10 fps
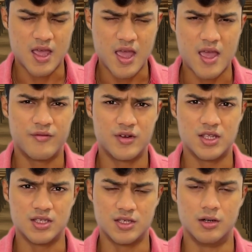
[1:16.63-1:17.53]
Every
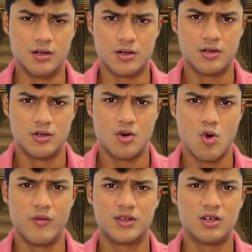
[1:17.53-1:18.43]
year,
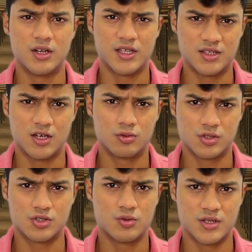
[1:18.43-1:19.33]
over
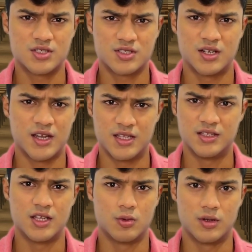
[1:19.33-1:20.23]
13,000 students take
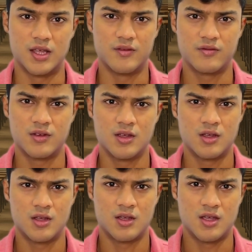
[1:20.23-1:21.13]
their own life.
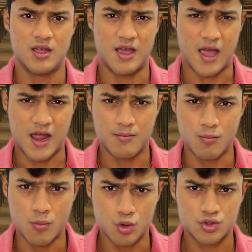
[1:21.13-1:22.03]
And
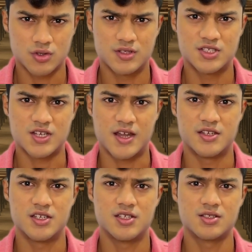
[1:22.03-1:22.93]
most of these
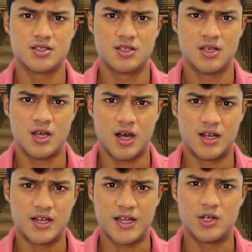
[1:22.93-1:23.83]
strategies are
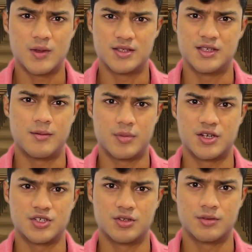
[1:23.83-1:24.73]
tied to exam
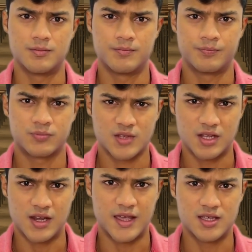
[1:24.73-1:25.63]
pressure,
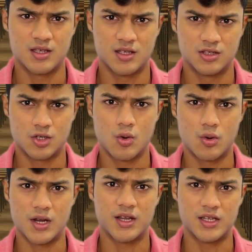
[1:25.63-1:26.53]
like the
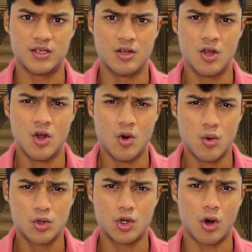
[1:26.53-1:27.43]
quota teen
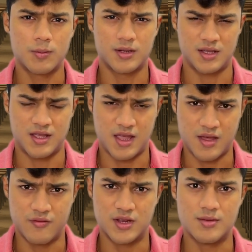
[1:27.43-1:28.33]
who topped
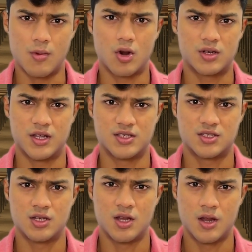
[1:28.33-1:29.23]
every mock
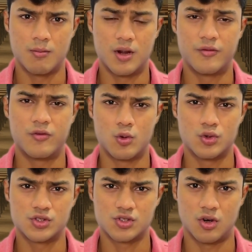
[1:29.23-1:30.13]
test but
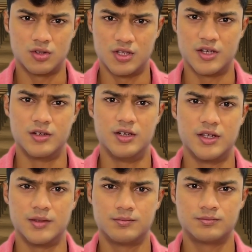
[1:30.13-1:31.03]
froze on the real day.